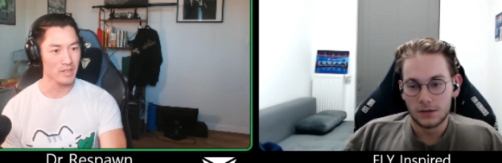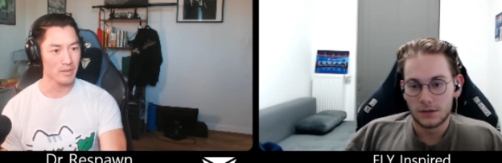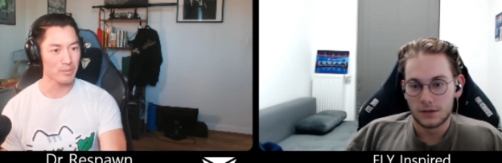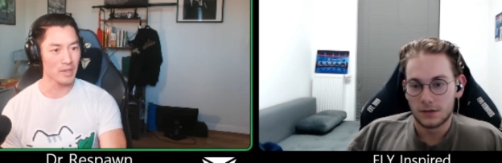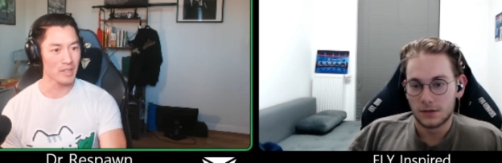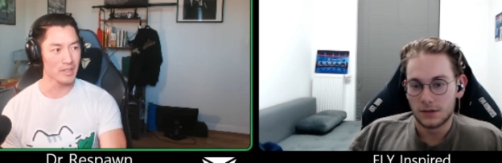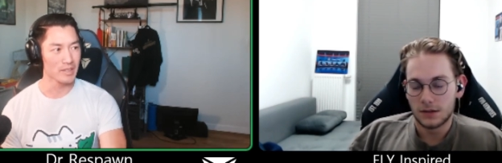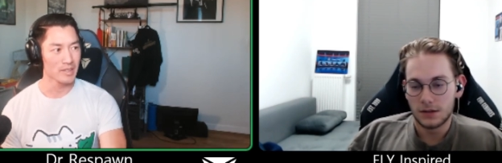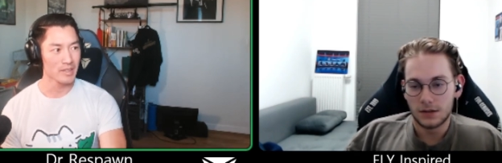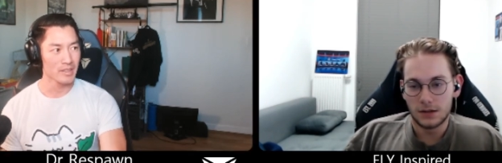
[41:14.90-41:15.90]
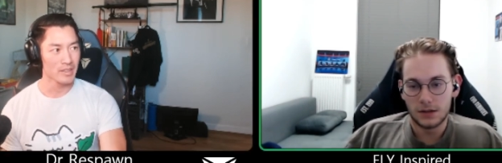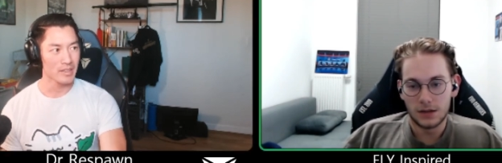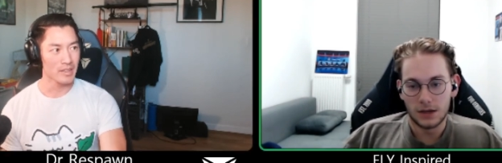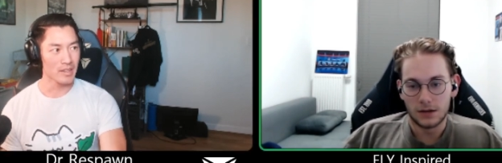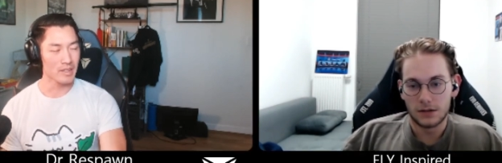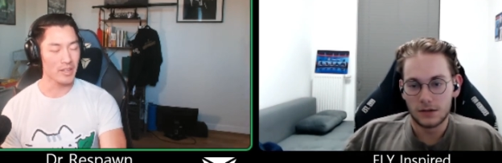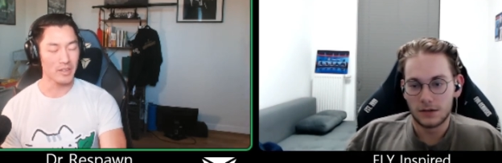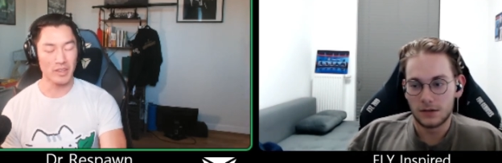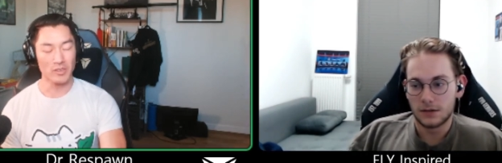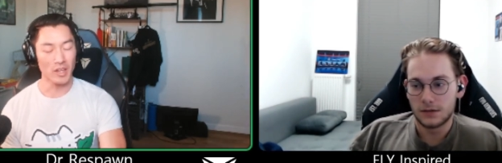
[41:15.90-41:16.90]
Speaker 1: but yeah, they
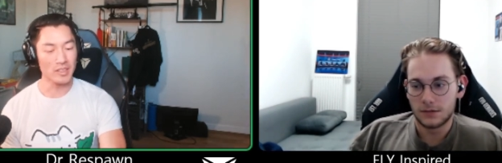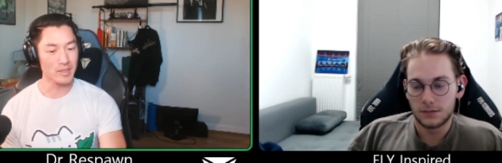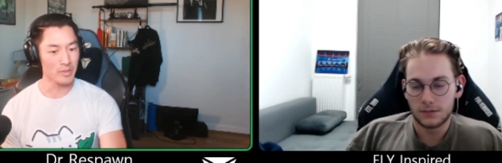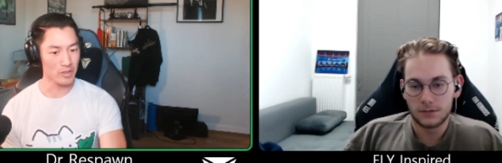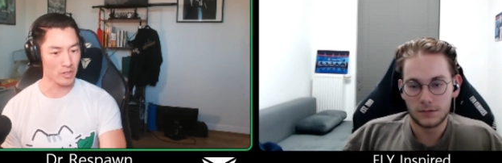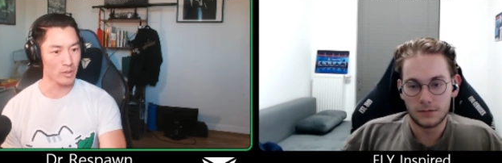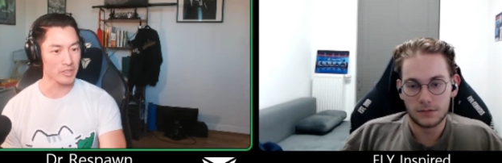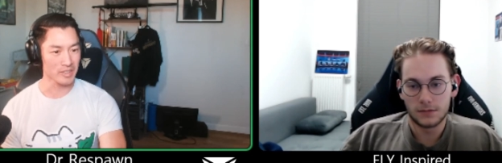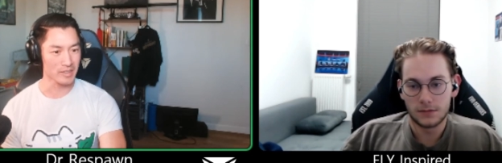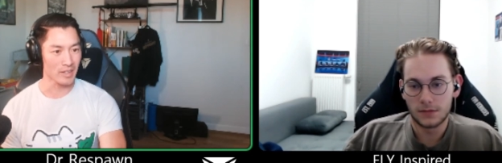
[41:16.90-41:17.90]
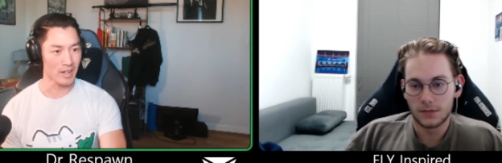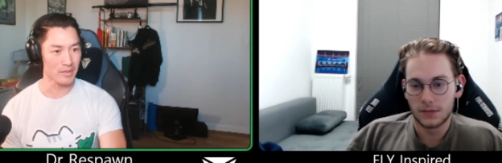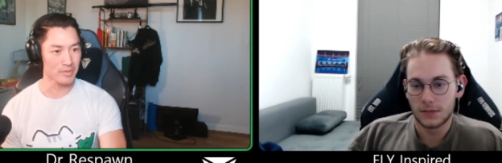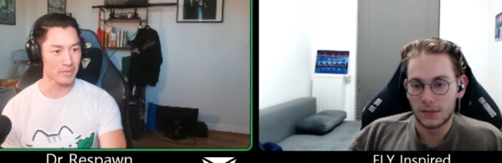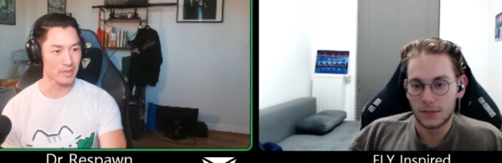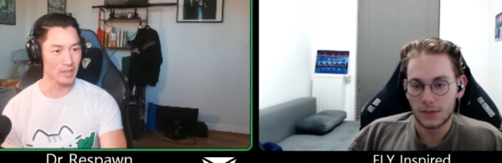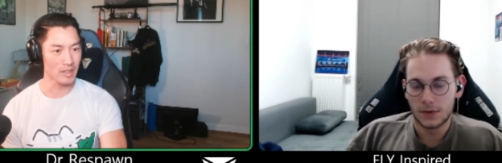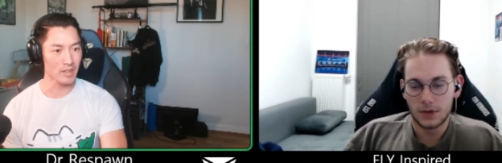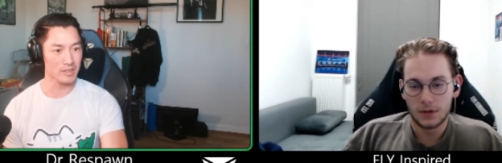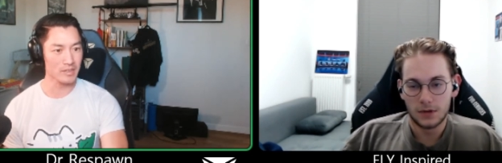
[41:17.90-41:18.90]
they lost some of their coaching staff. They
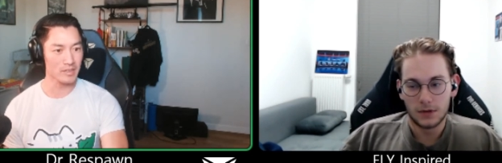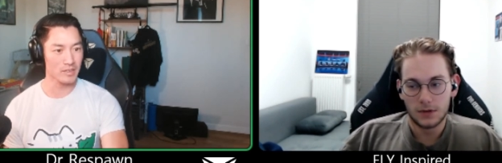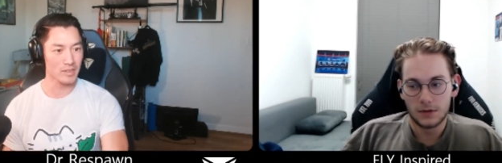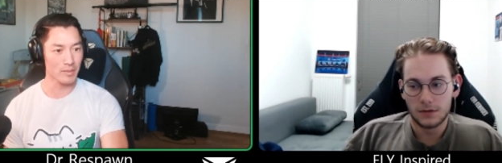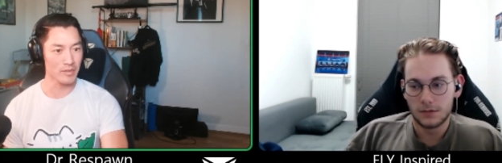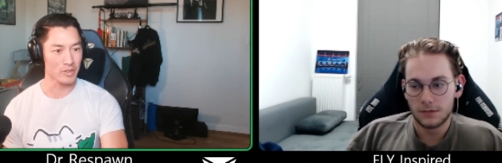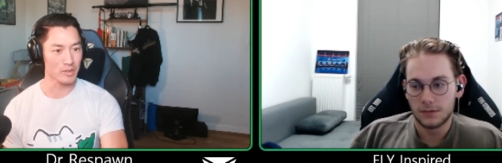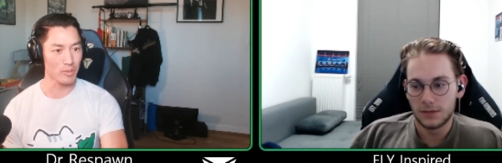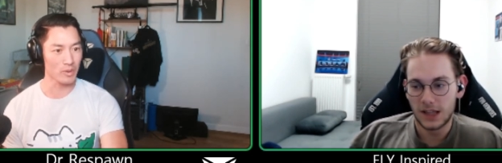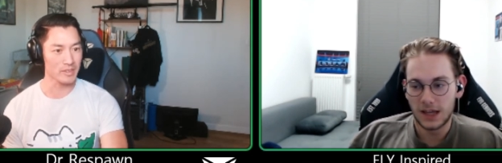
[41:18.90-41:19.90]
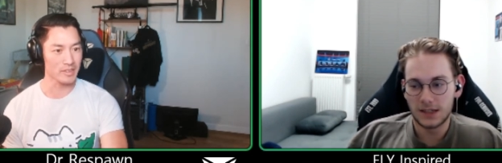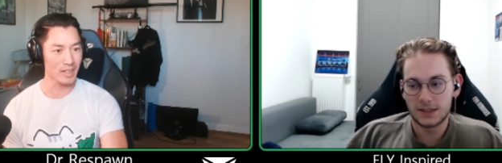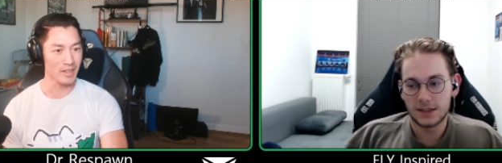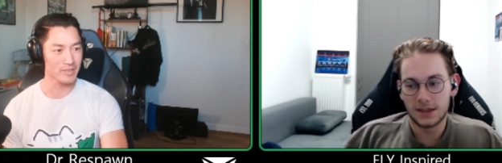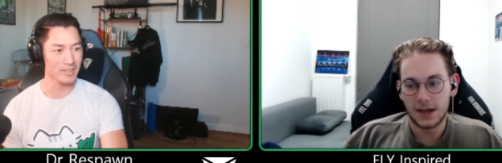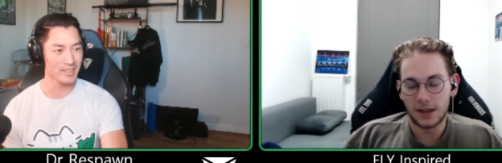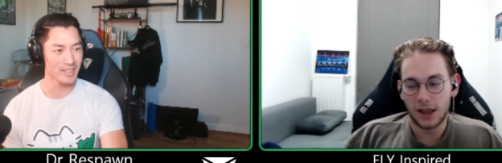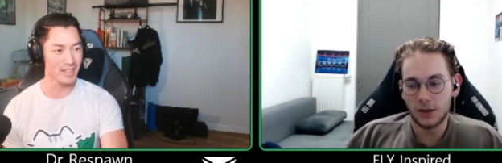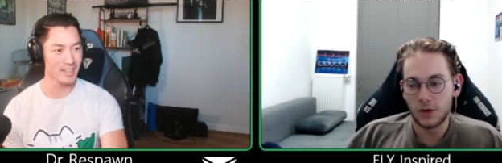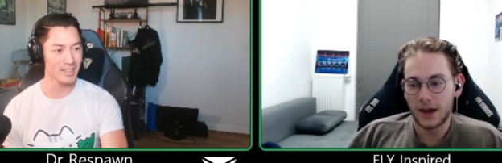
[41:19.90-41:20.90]
lost some of their support. But I just I, yeah. I
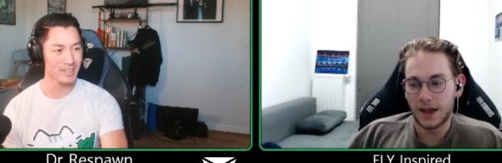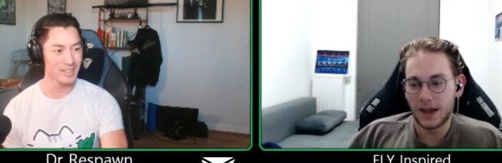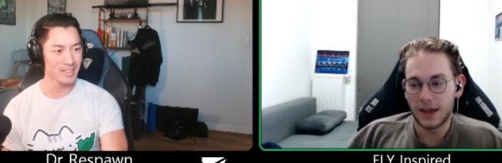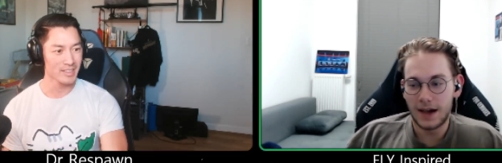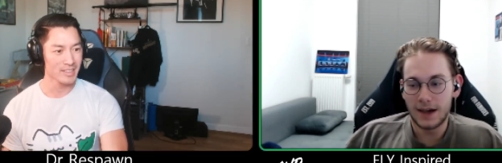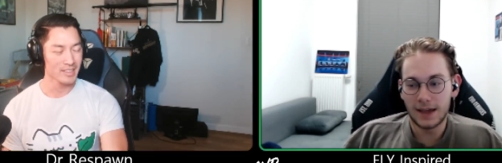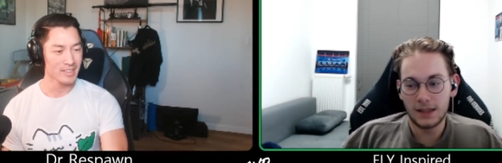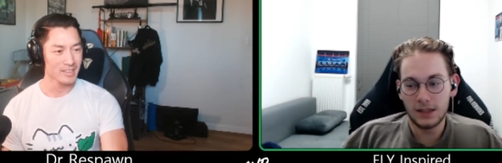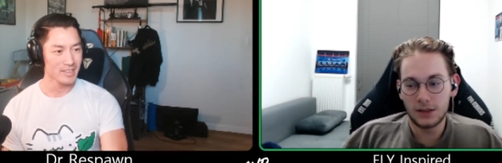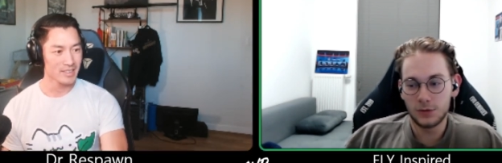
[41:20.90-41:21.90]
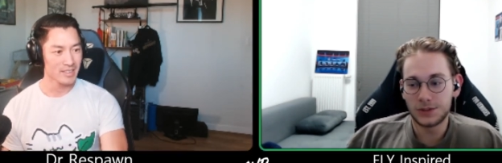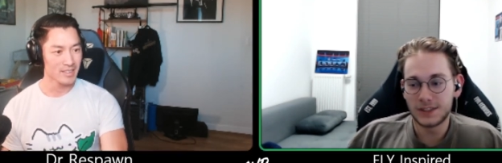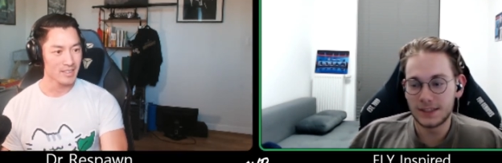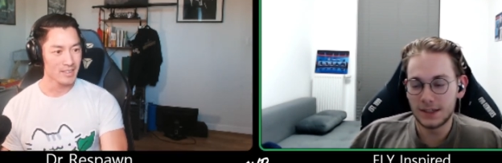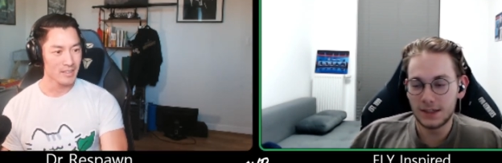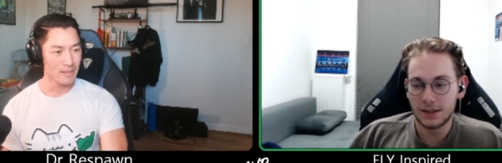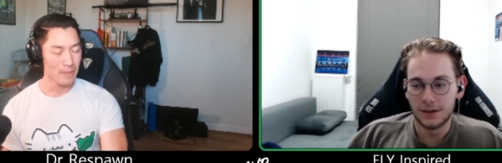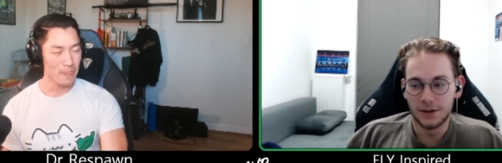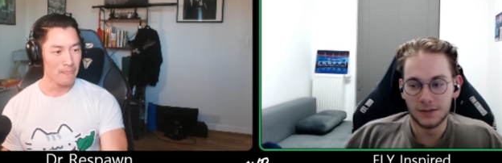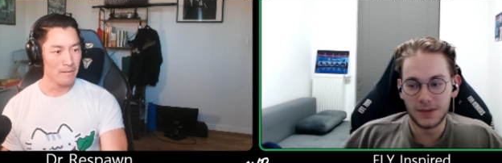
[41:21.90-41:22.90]
don't know.
Speaker 2: I, I I need to see it
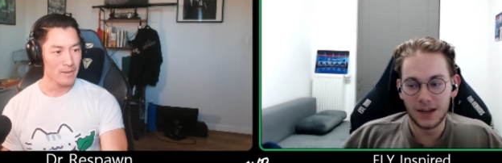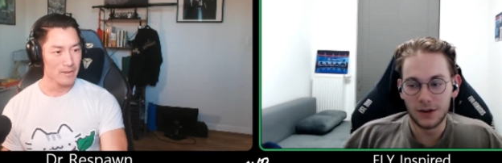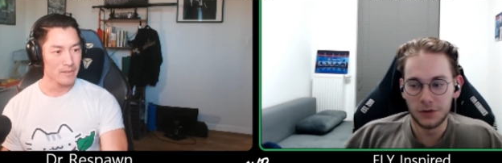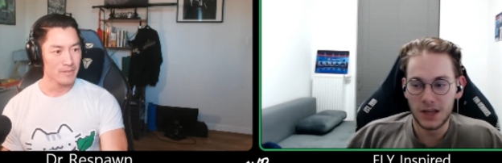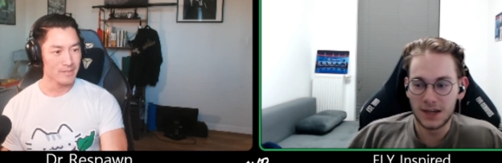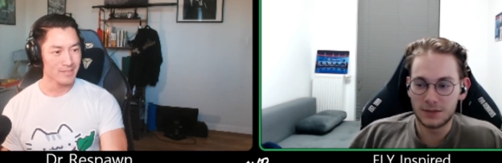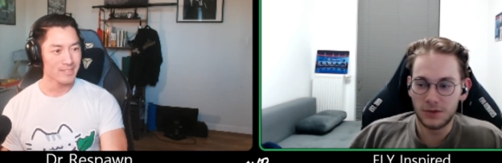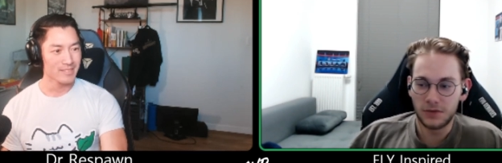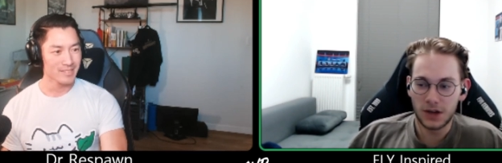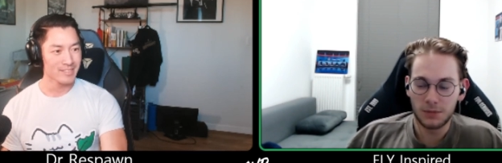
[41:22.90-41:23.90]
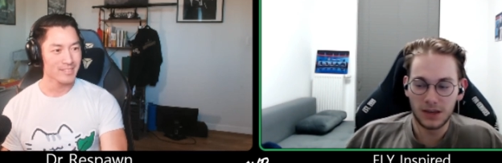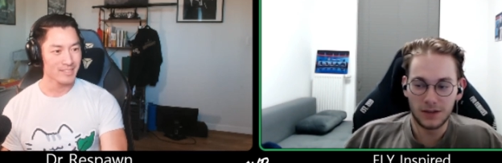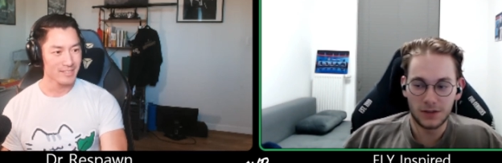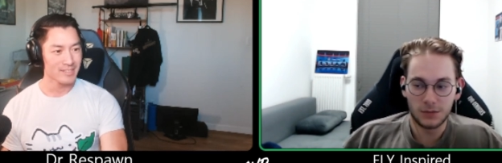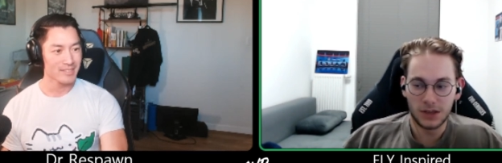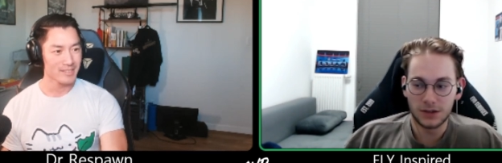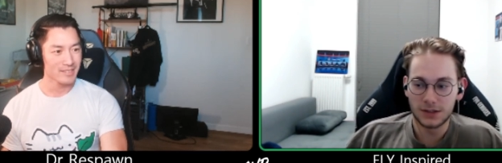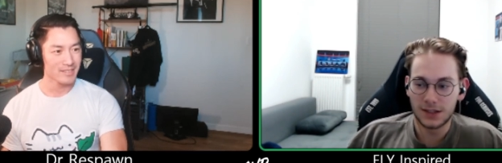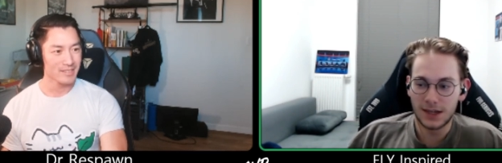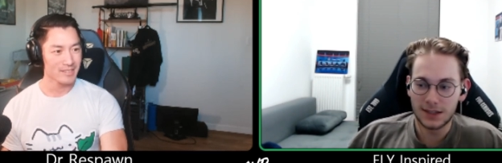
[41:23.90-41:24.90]
on my own eyes before I believe it
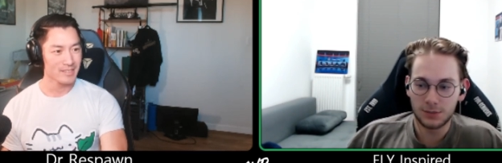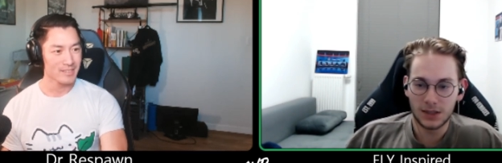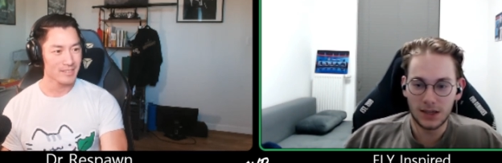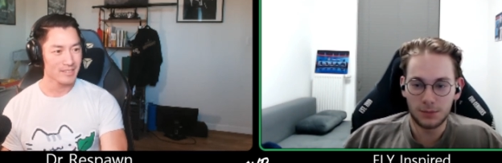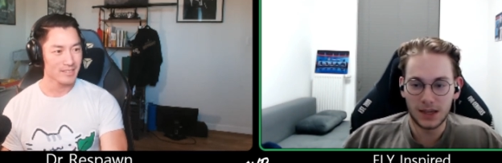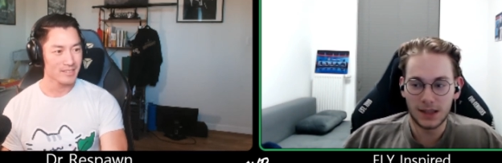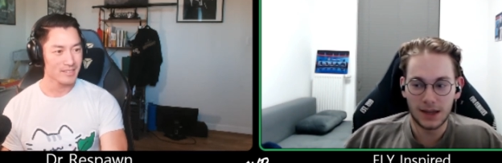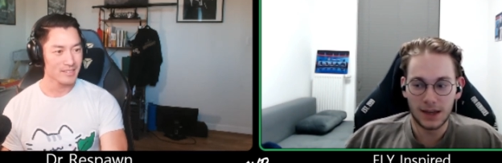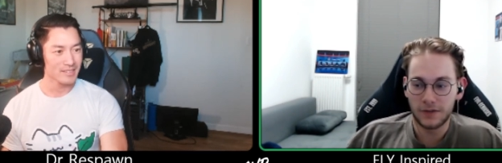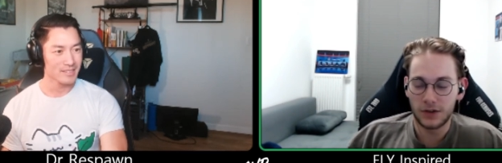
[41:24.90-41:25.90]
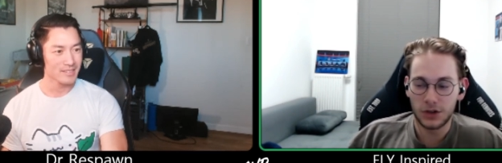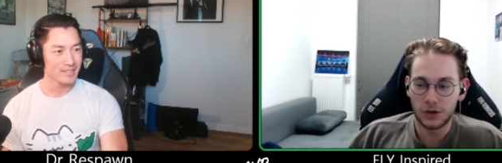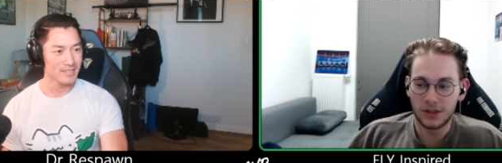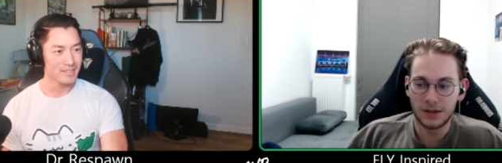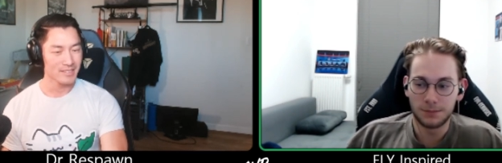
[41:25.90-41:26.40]
because the last split I played, I like free out them